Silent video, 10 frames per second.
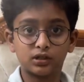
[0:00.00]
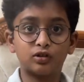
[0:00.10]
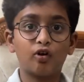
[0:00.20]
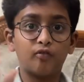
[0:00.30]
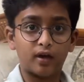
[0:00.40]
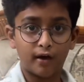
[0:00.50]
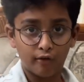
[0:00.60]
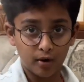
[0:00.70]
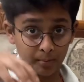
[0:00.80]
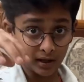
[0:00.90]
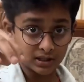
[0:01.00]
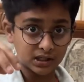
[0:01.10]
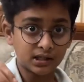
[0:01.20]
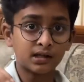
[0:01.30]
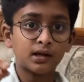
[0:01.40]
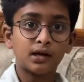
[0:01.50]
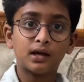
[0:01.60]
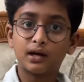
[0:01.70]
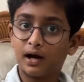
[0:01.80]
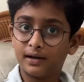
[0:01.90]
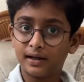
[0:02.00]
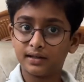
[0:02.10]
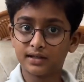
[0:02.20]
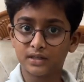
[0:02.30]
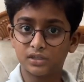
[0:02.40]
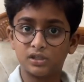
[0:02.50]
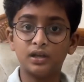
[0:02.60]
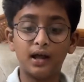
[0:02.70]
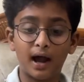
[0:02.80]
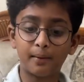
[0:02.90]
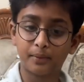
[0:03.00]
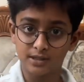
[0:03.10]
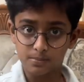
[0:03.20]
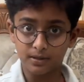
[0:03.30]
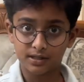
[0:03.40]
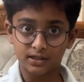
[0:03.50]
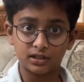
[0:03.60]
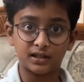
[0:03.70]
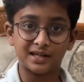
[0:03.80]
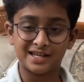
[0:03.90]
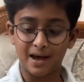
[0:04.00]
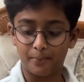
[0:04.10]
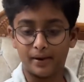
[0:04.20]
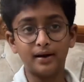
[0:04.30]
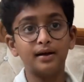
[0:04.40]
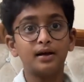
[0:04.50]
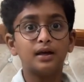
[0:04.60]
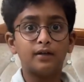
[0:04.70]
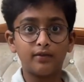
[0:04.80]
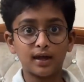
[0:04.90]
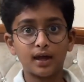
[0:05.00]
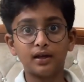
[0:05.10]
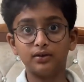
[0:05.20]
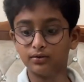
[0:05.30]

of evaporation, condensation and precipitation has happened. We can